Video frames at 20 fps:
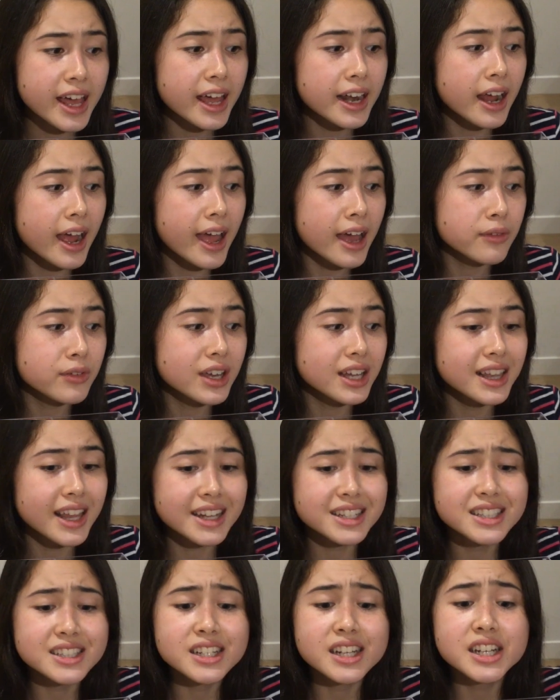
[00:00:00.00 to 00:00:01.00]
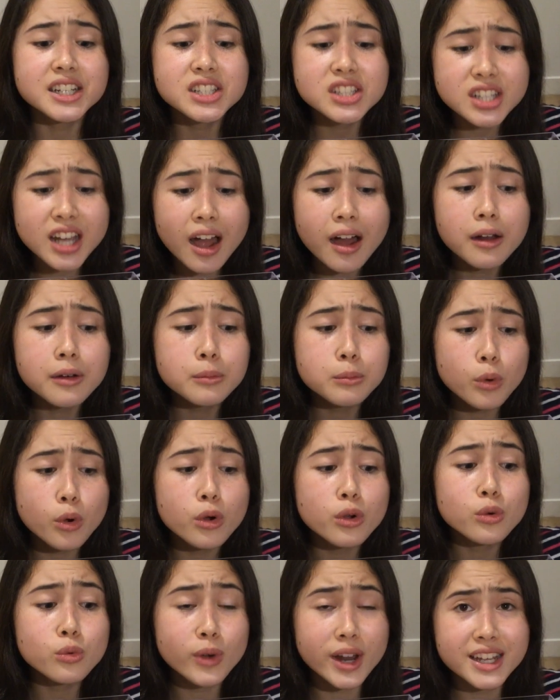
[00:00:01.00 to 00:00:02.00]
that, I have collected a ton
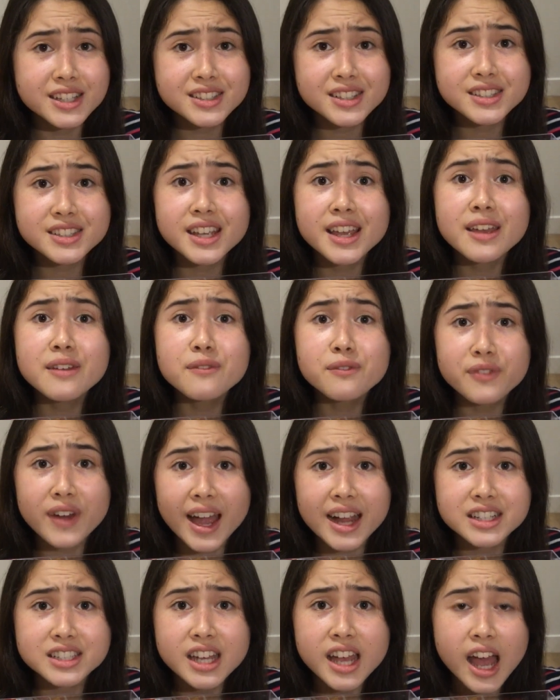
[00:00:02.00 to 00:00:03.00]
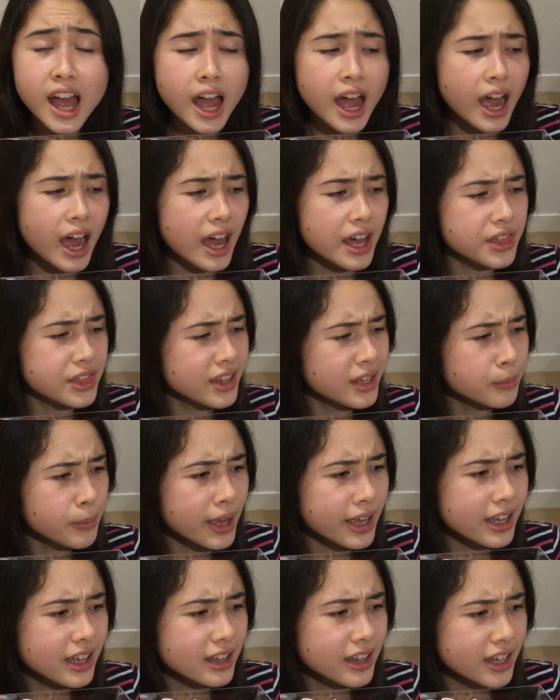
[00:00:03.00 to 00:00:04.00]
more erasers. In fact, I think
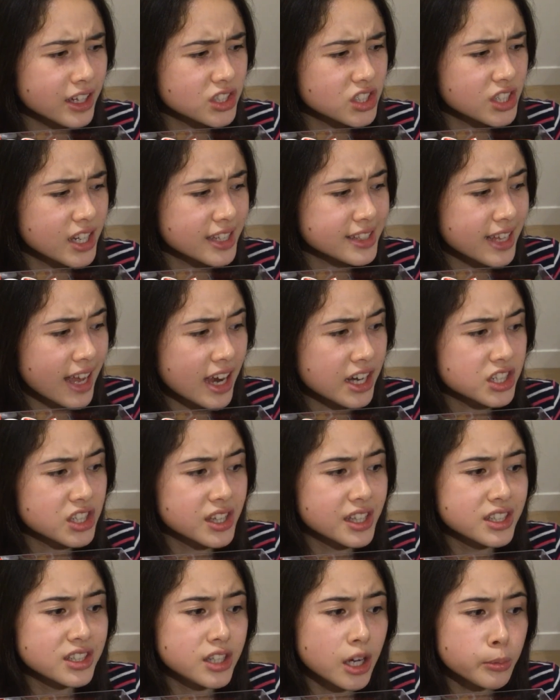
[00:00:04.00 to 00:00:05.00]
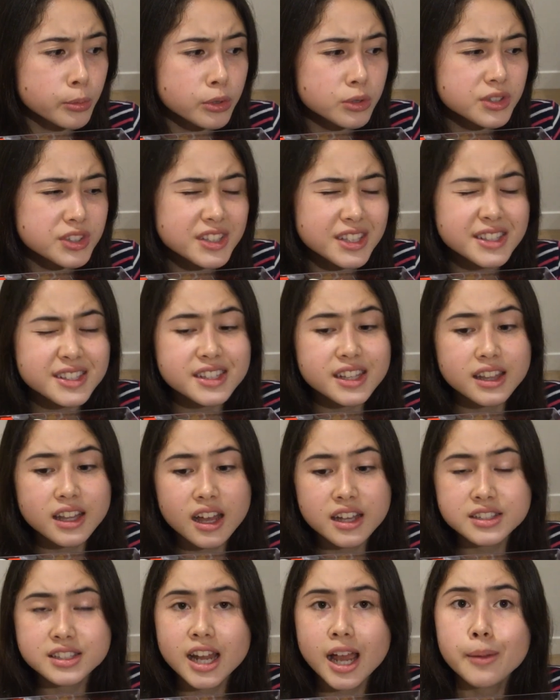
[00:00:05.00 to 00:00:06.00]
my collection has actually doubled since the
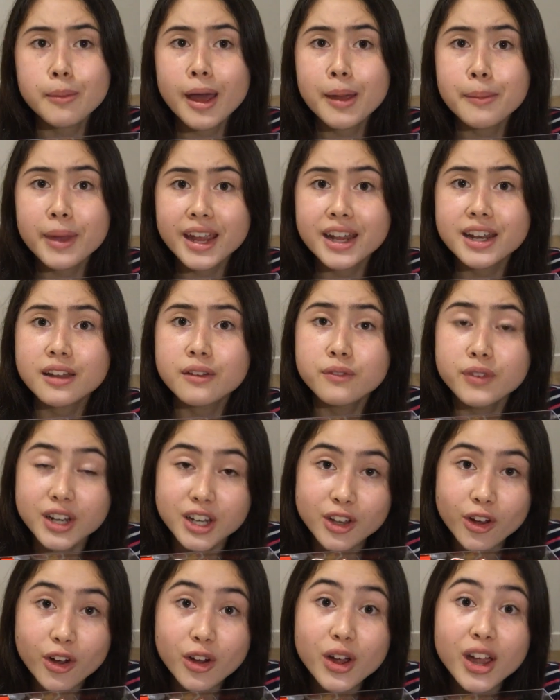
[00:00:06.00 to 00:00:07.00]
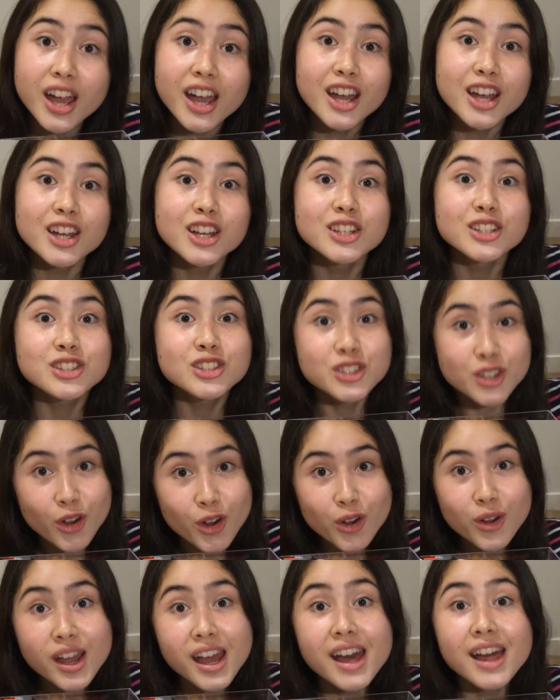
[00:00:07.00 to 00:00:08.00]
last time I made a video.
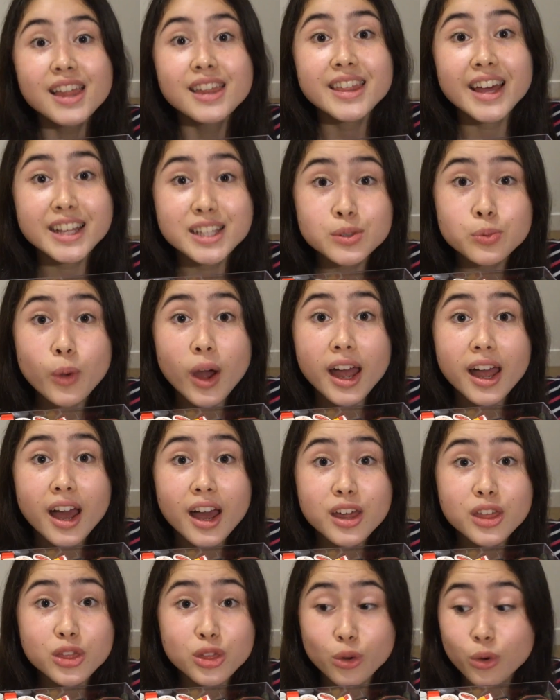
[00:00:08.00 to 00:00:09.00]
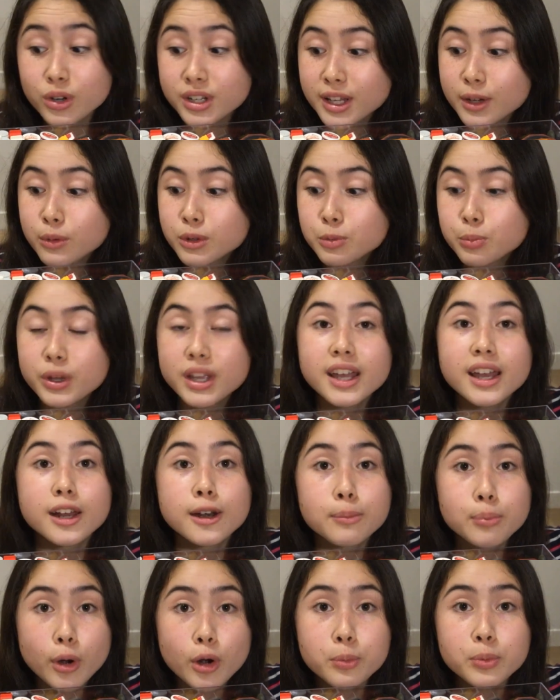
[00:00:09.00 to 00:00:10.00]
So that's why I thought it would be
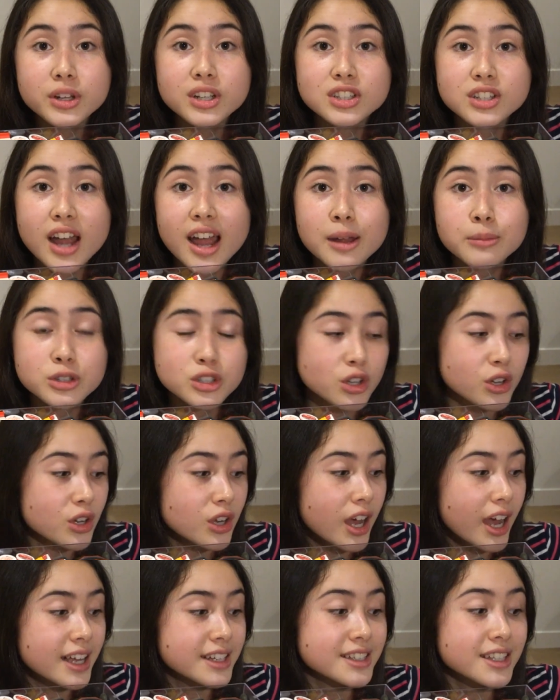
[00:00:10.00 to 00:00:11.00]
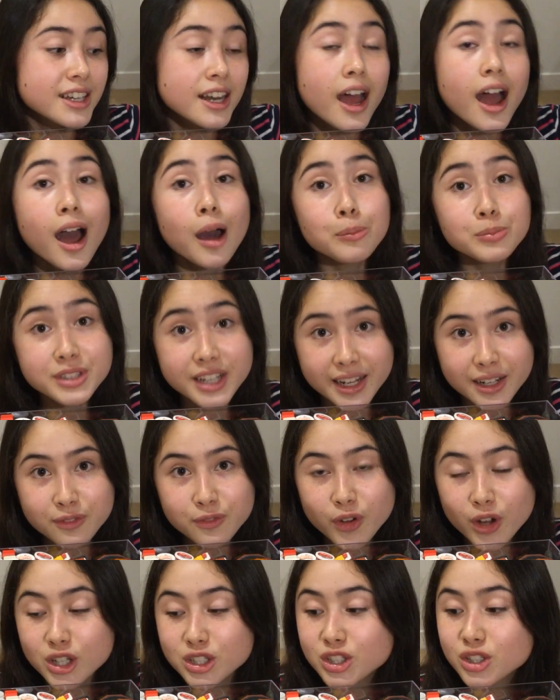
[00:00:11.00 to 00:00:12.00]
an appropriate time to show you guys an
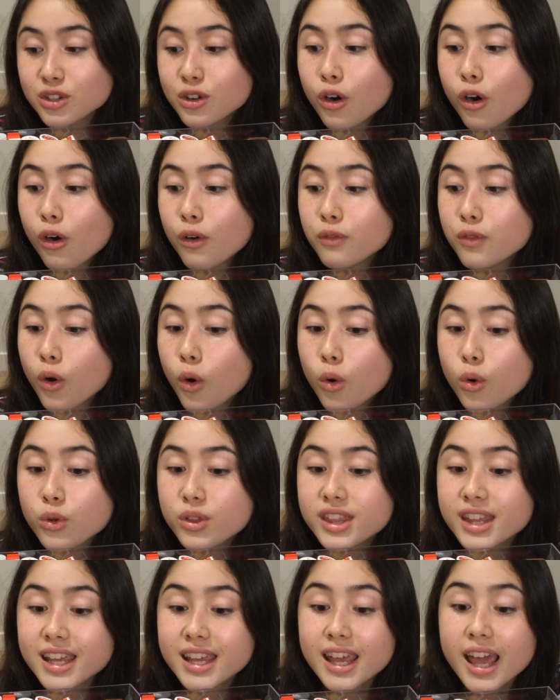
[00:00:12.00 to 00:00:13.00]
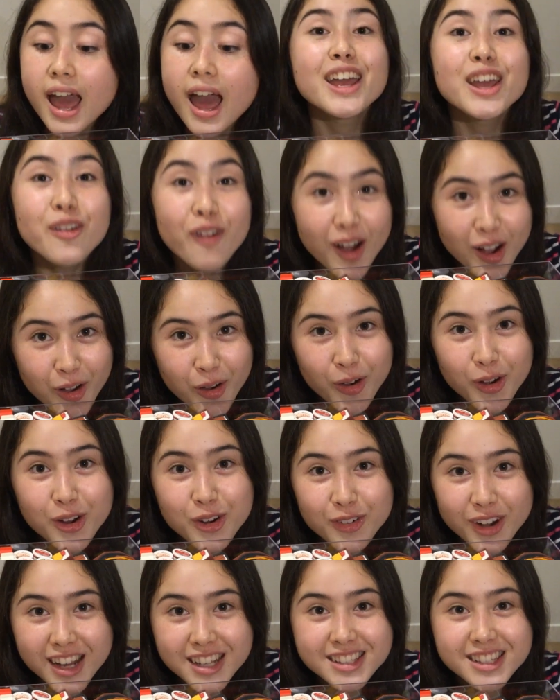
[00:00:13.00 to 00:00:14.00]
updated version of all the
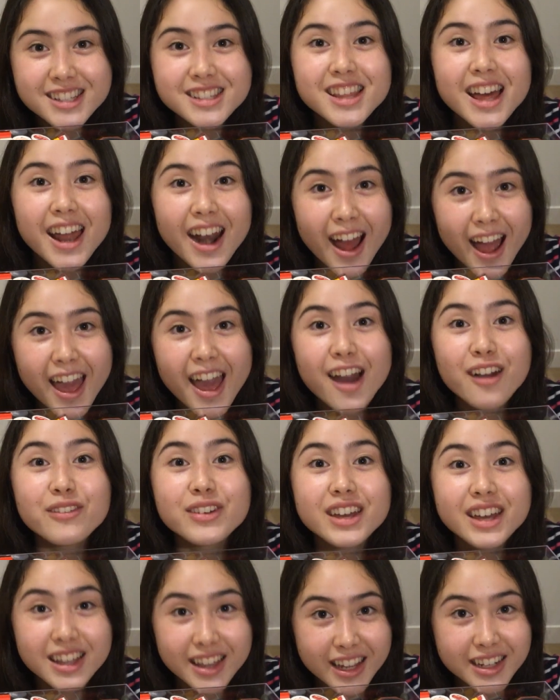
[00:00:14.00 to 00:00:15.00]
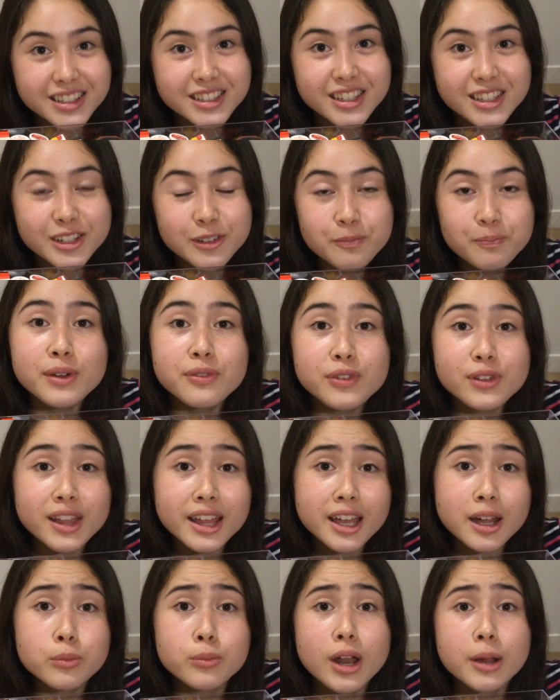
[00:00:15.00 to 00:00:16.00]
Iwako erasers that I have collected. So I feel
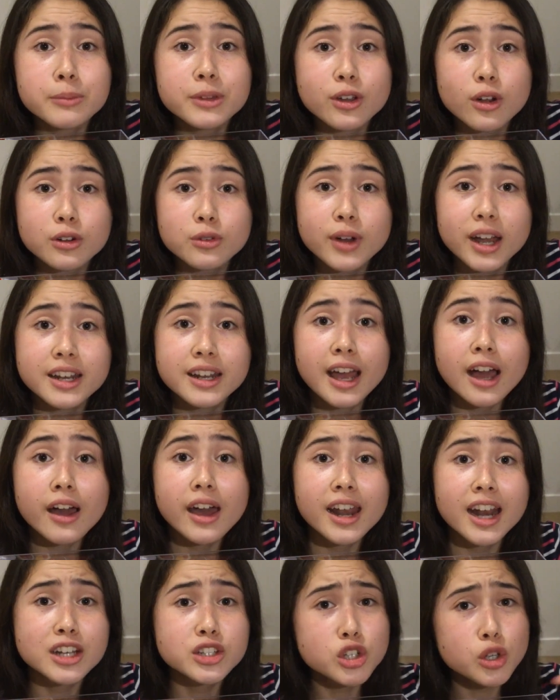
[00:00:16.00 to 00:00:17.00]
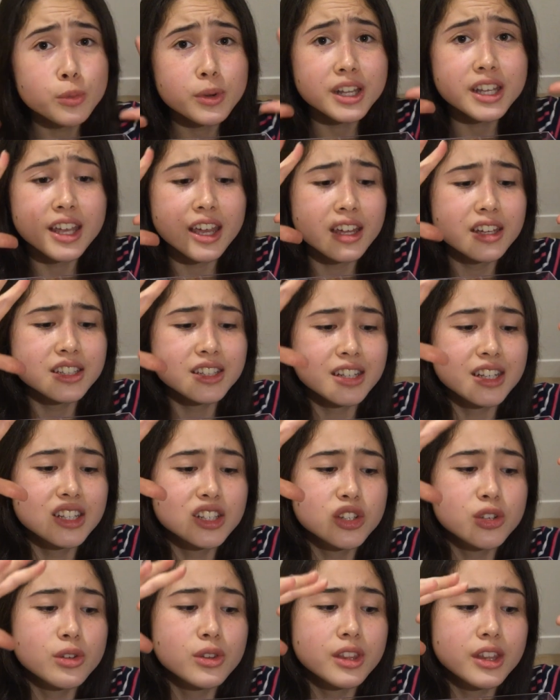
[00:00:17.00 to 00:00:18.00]
like I'm rambling on right now and I do want to get
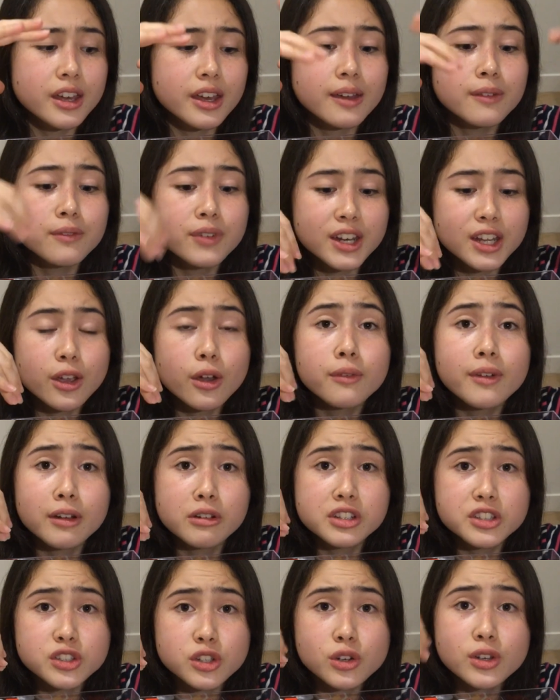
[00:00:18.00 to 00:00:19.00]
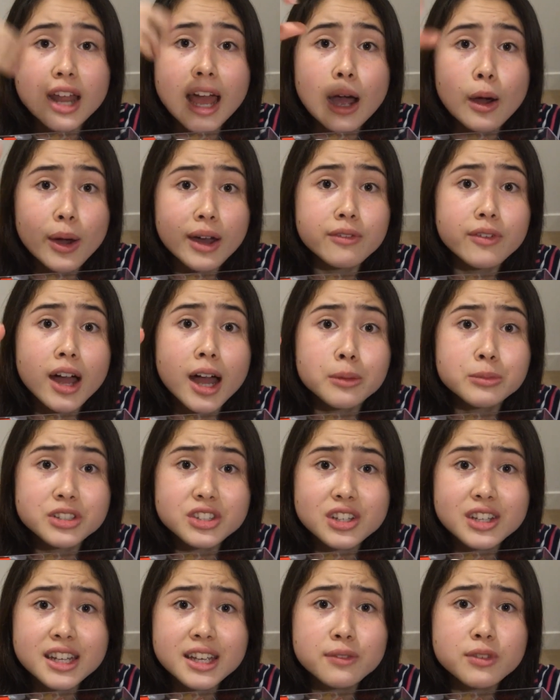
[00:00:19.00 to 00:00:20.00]
into the video very soon. However, I'm
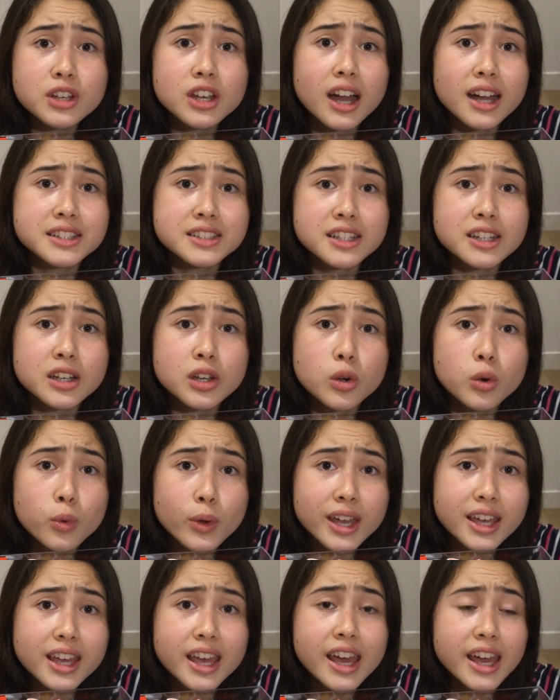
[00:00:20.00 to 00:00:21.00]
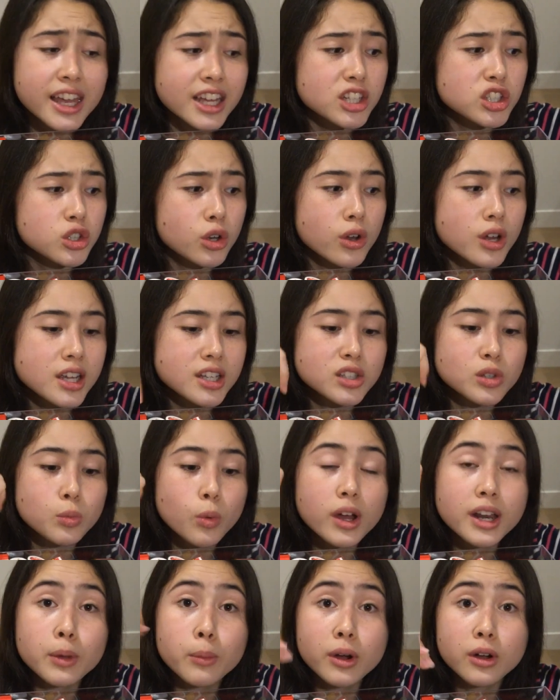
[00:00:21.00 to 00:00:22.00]
just going to give you guys a quick intro into
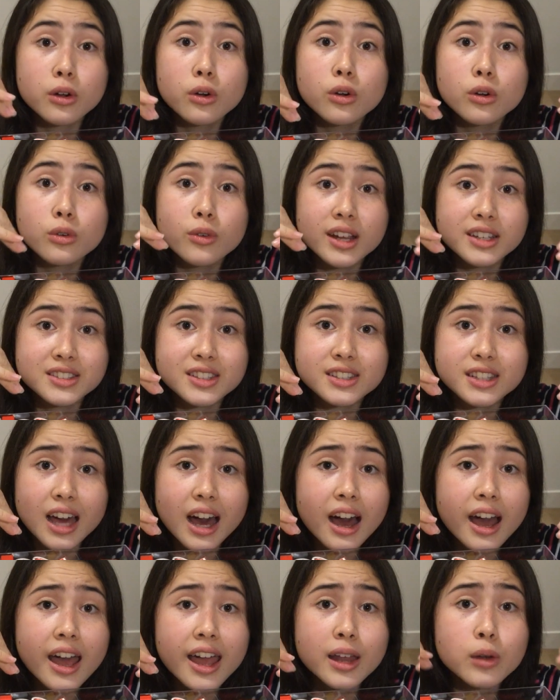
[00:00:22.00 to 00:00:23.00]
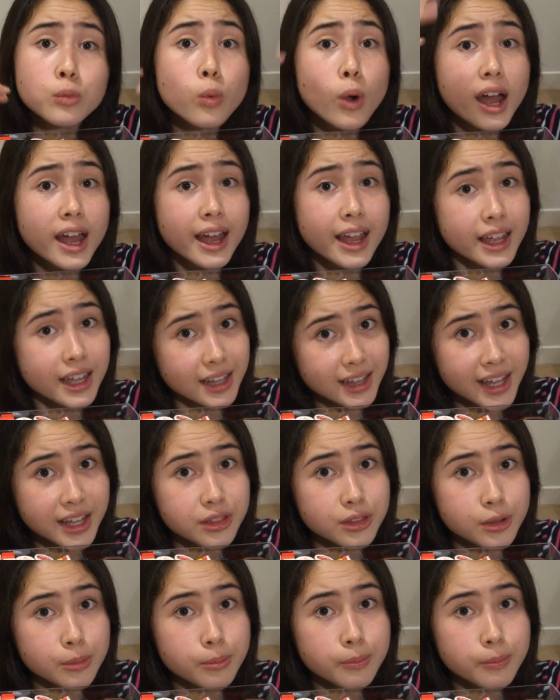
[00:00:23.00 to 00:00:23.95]
what Iwako erasers are and why I collect